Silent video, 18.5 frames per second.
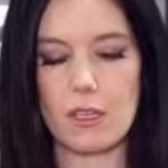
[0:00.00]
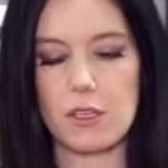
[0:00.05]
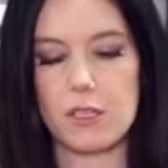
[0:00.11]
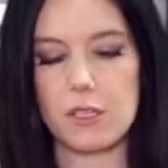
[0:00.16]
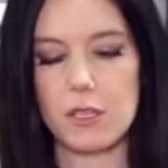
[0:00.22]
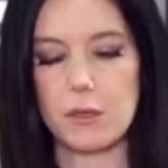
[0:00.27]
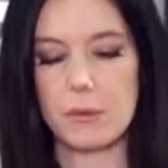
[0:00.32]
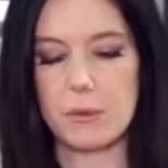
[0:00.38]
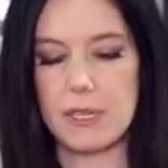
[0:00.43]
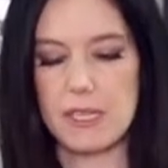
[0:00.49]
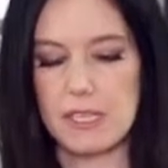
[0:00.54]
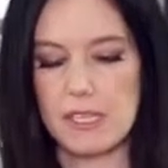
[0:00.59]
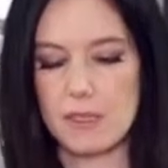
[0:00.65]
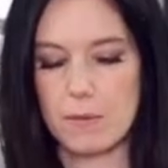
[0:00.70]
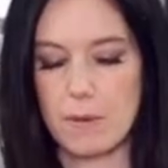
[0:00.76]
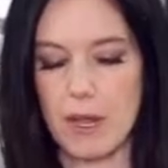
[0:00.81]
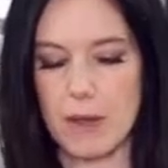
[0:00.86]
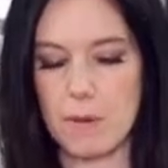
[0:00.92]
And so the
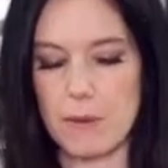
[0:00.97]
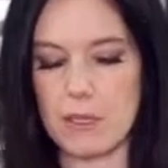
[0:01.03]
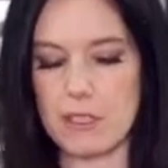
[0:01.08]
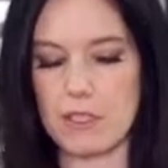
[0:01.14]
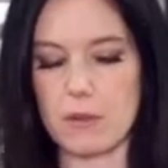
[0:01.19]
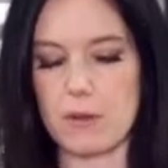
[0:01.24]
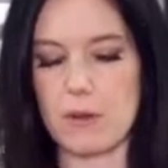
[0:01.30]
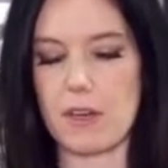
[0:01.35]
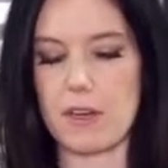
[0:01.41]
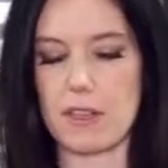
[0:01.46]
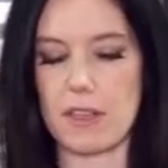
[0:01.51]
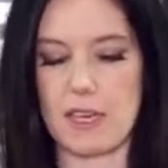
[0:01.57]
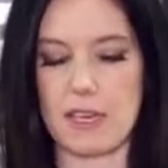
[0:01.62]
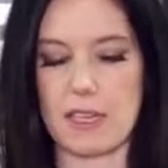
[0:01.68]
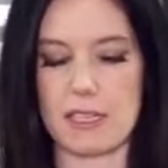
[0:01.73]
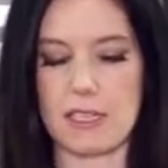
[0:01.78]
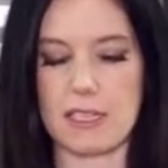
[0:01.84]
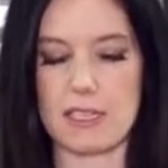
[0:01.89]
reason why we do all
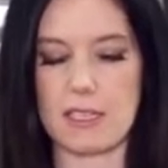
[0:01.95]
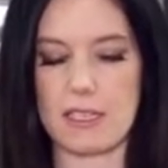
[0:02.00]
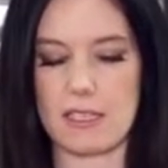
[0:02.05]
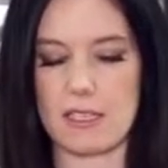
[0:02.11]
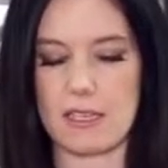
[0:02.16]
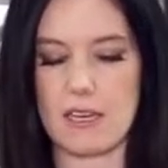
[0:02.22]
this